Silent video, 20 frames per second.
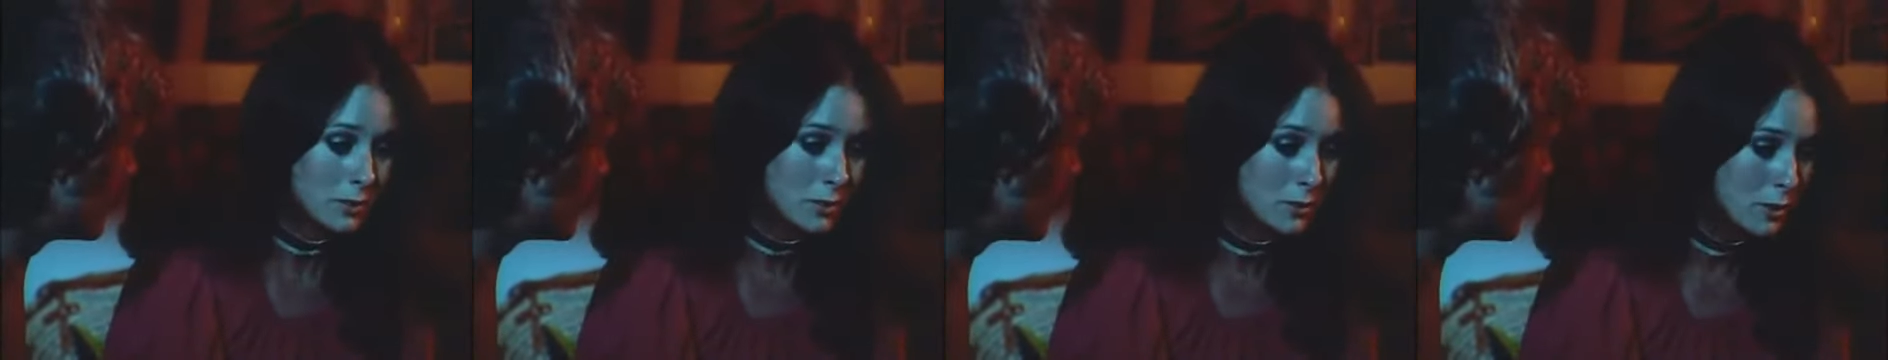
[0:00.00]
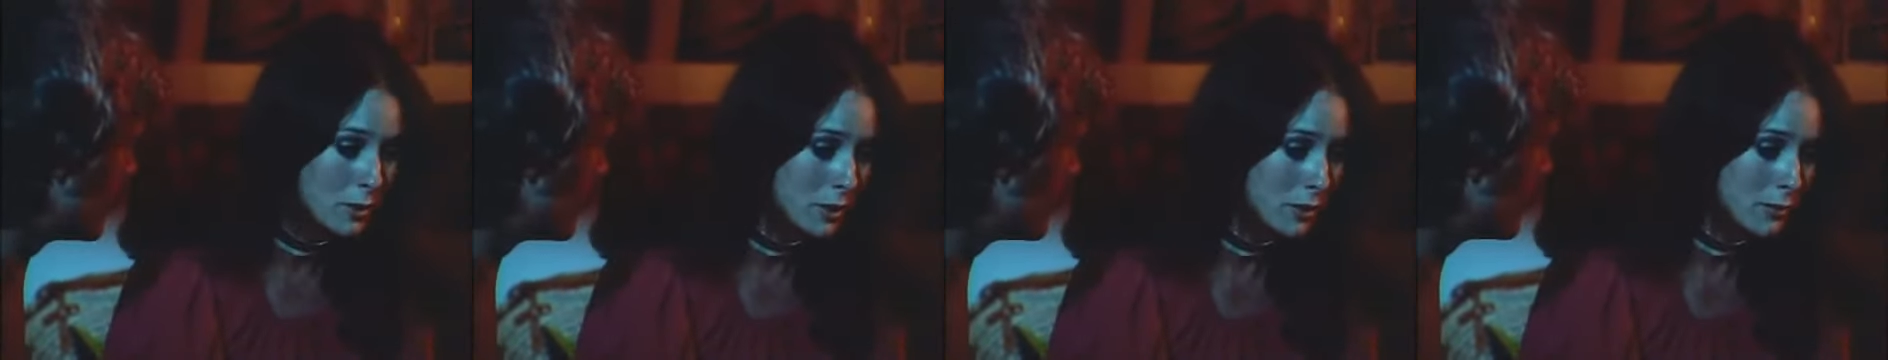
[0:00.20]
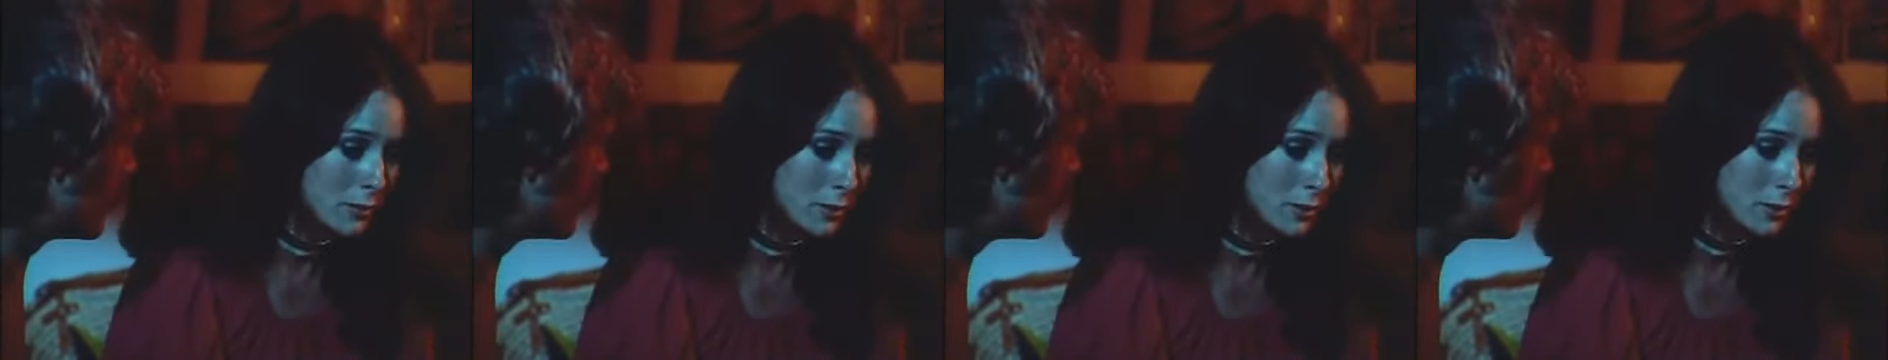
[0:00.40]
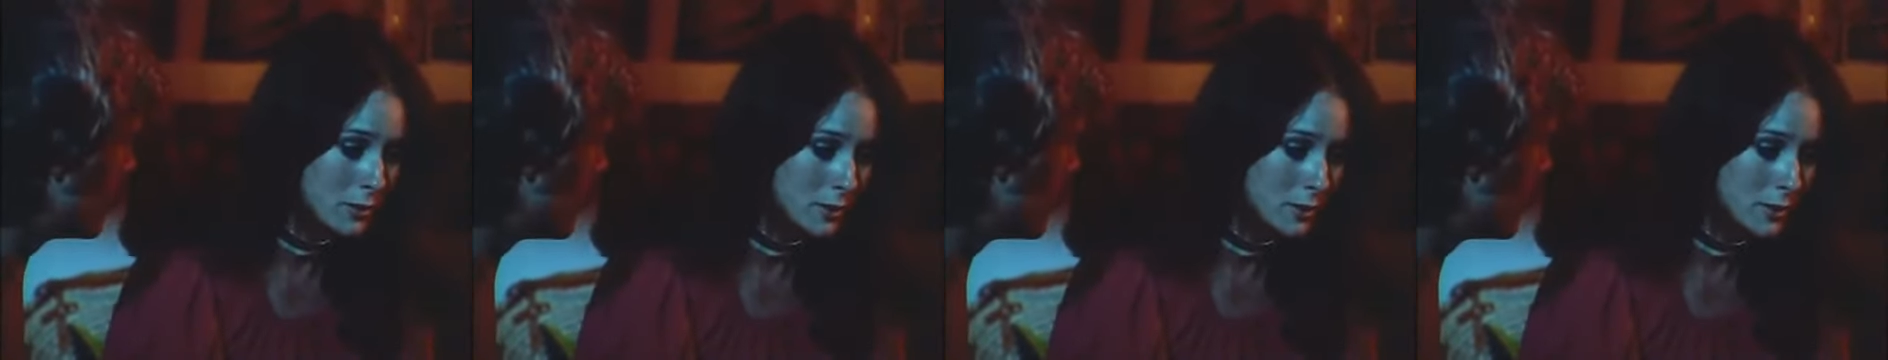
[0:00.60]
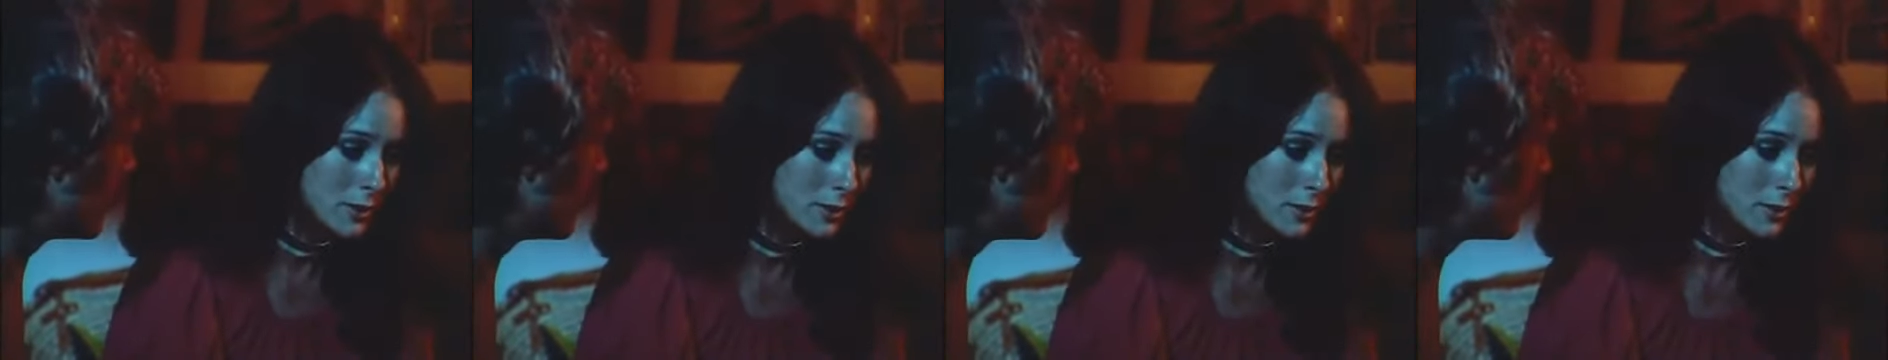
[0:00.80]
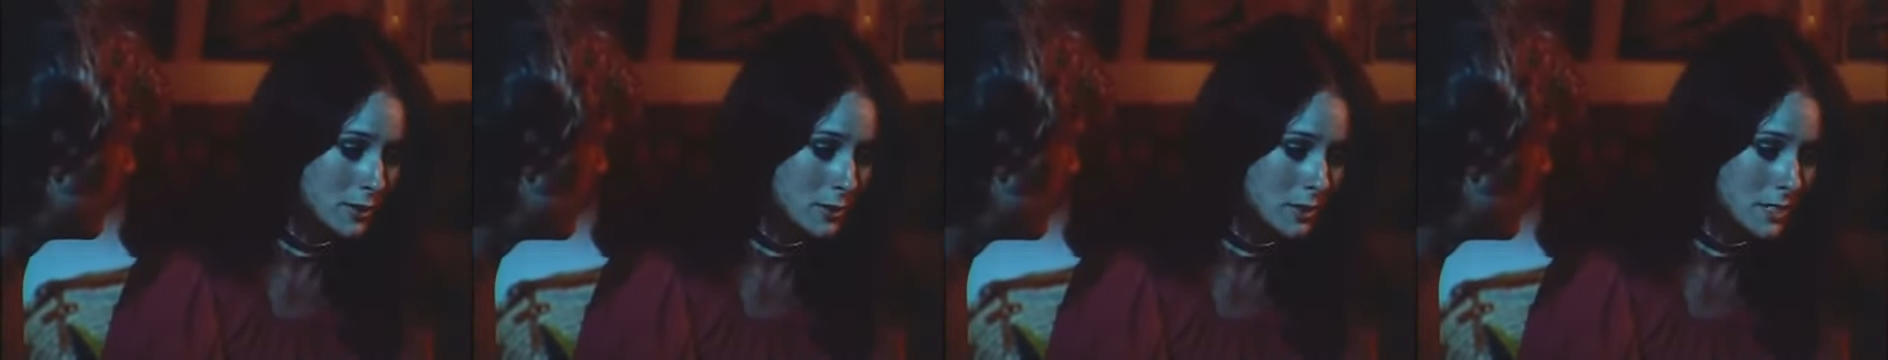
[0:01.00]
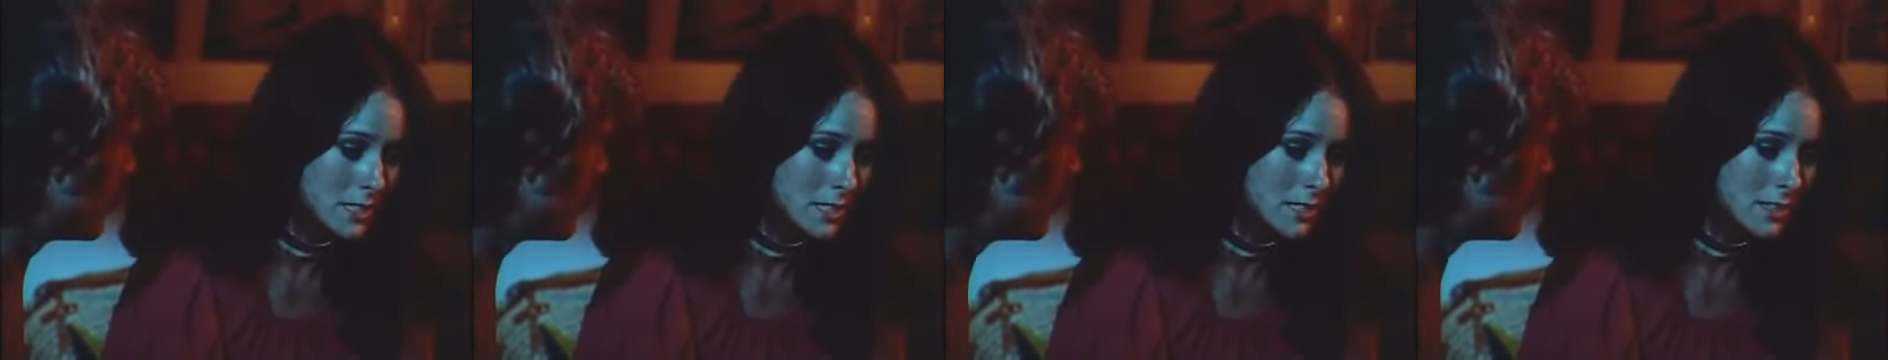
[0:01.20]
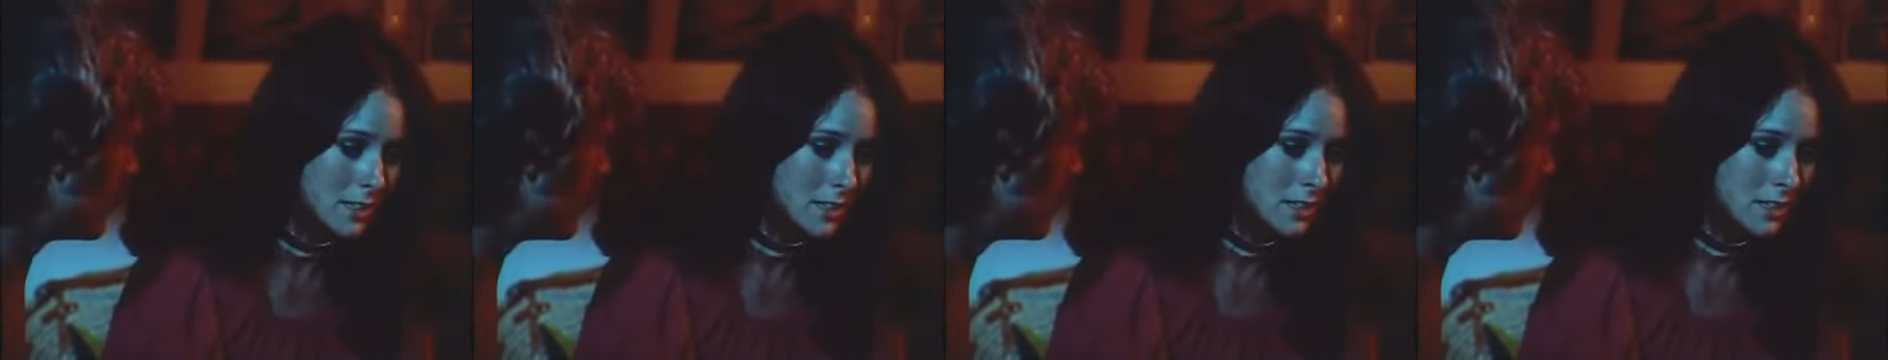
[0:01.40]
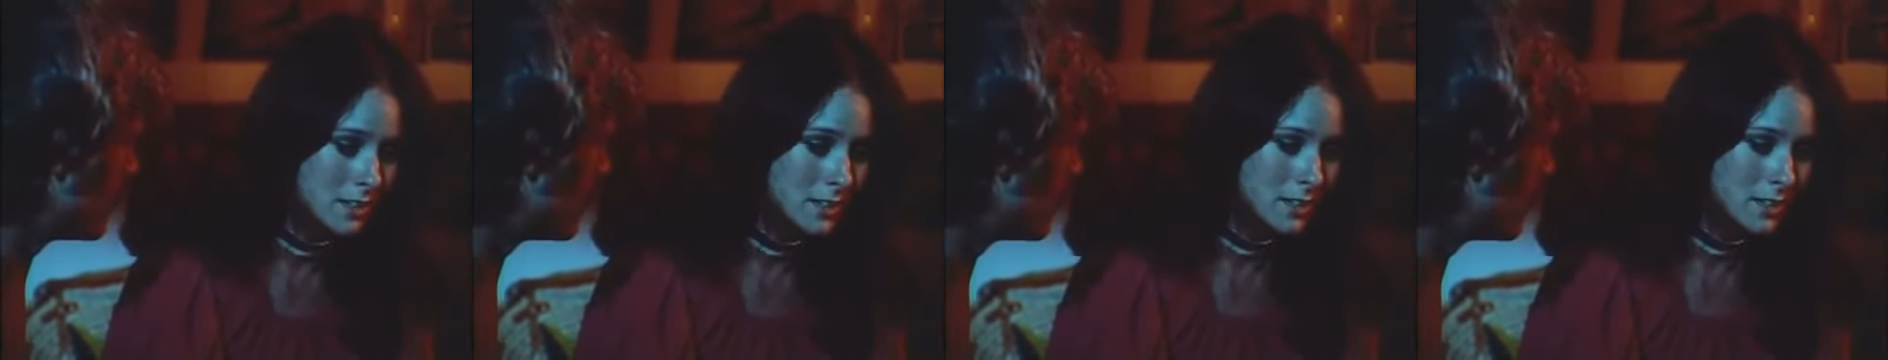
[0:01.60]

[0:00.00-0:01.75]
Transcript: the girl off with her clothes.